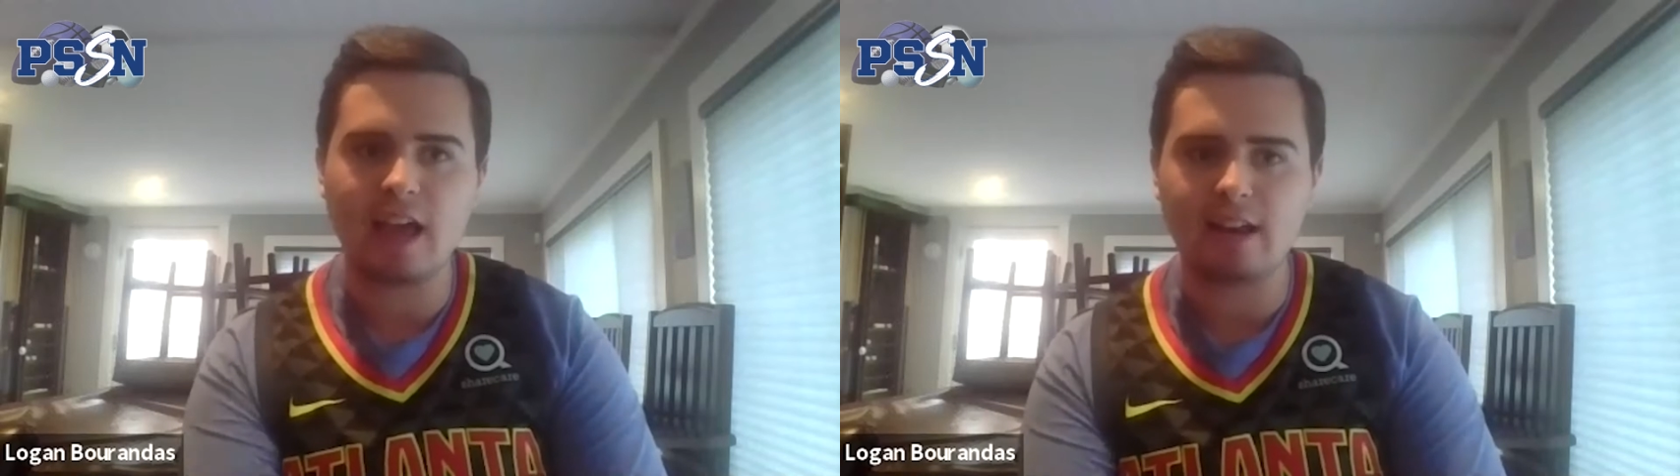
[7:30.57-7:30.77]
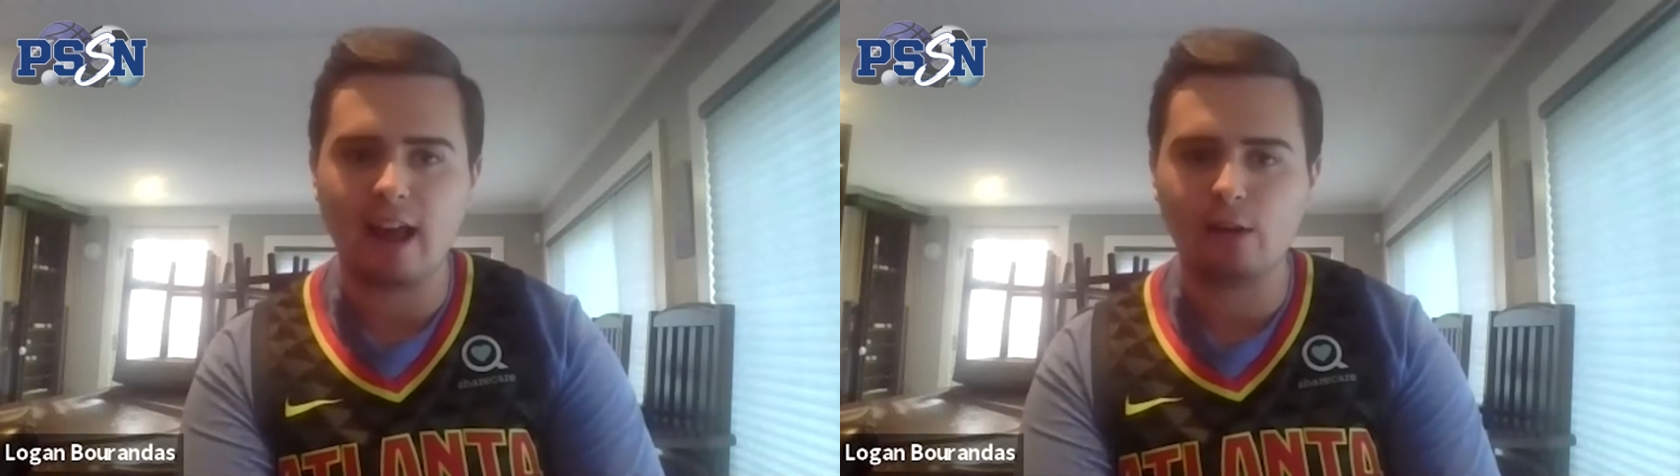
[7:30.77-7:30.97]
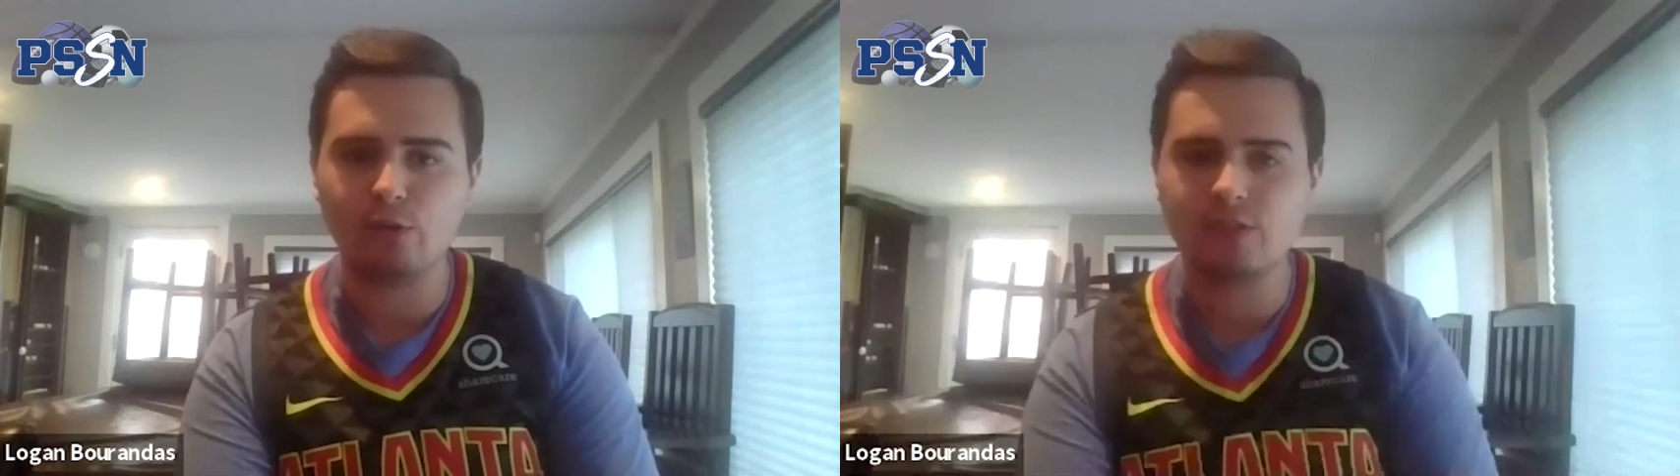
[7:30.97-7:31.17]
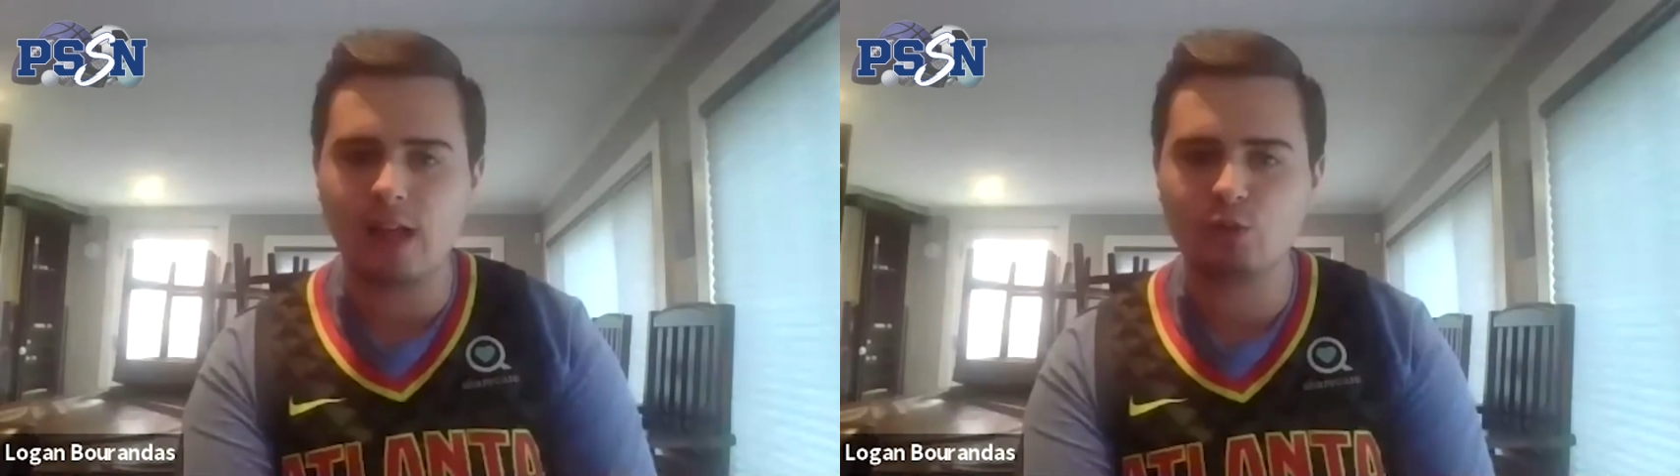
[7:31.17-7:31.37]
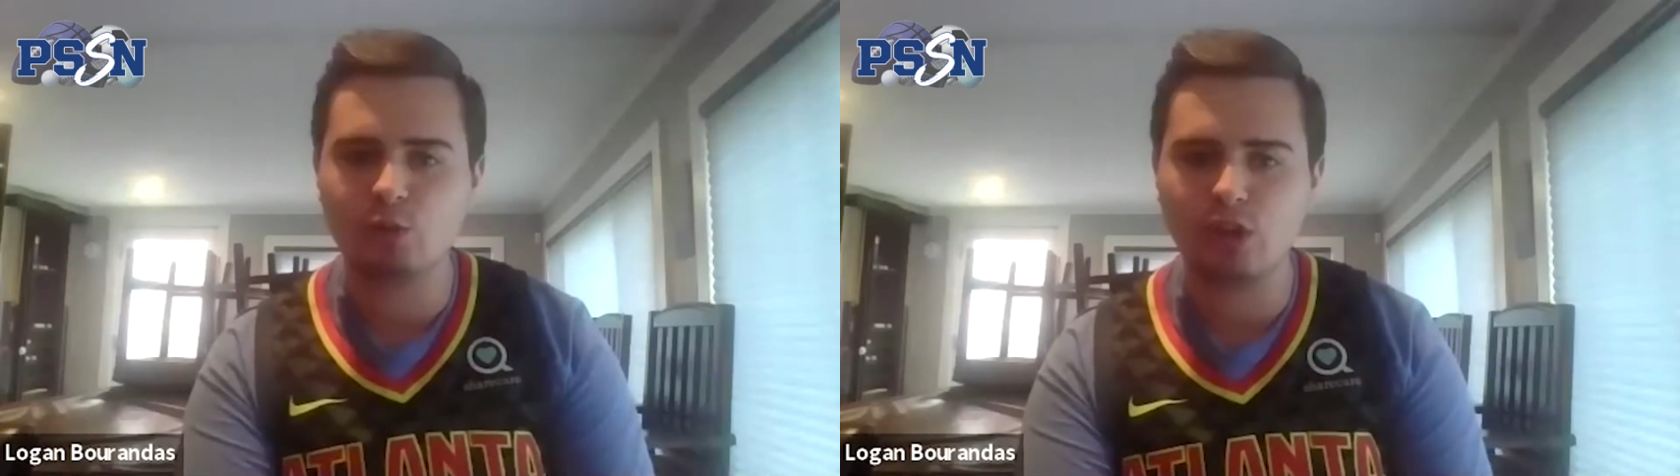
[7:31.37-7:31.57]
and I don't think
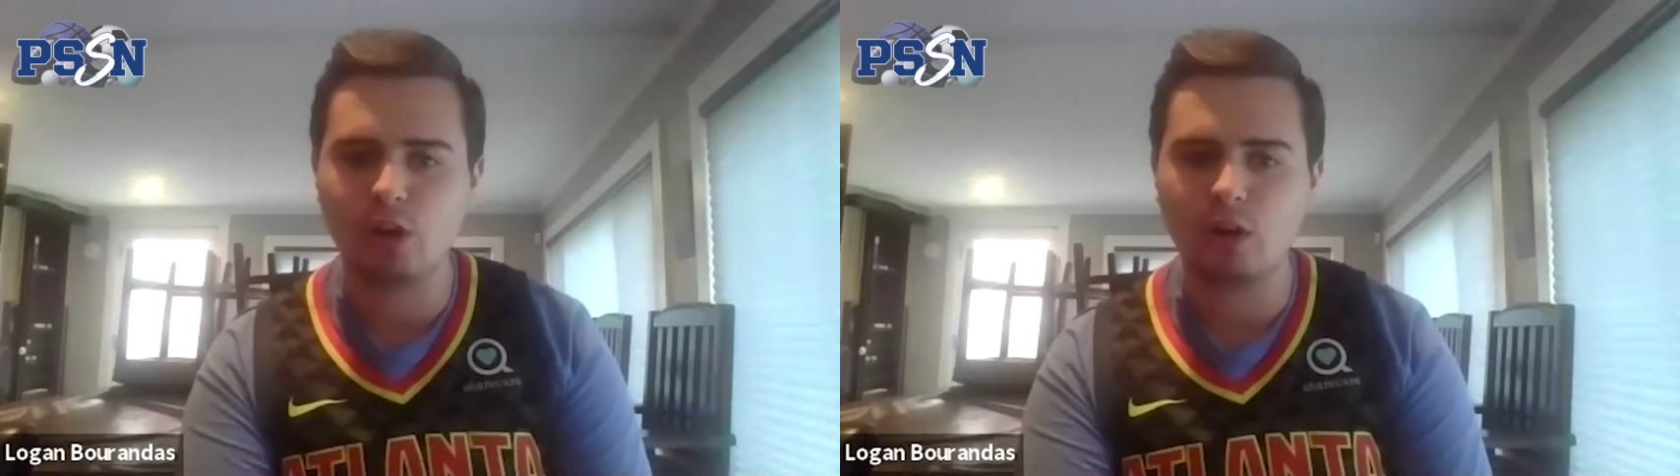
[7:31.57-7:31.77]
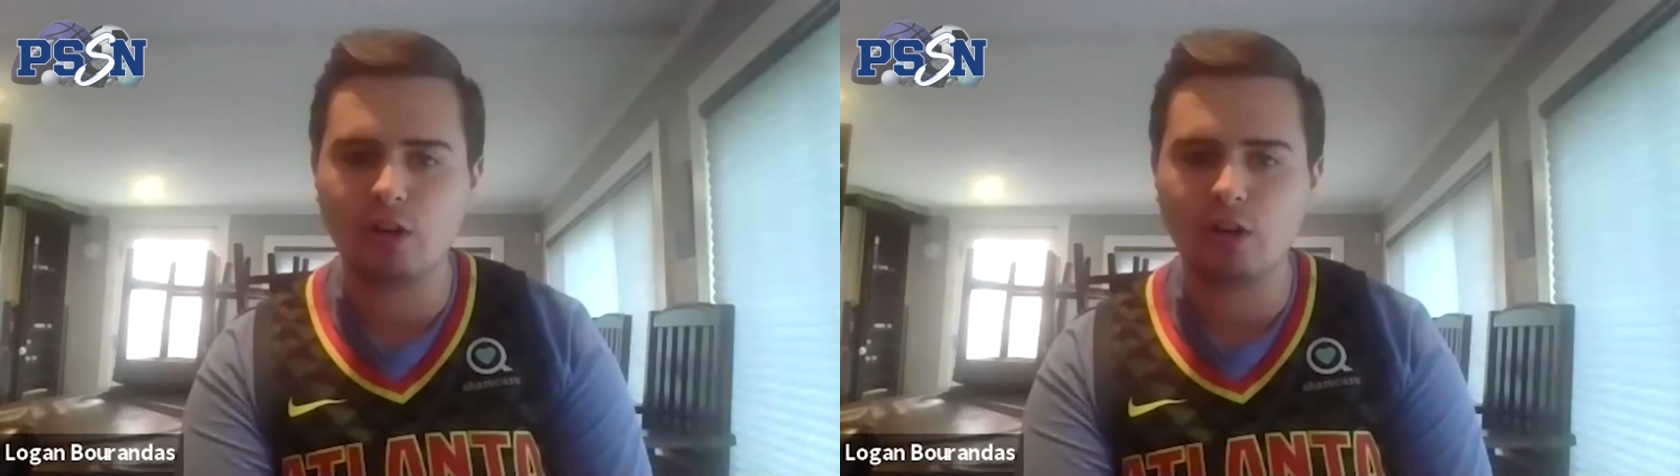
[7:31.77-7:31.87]
that should really go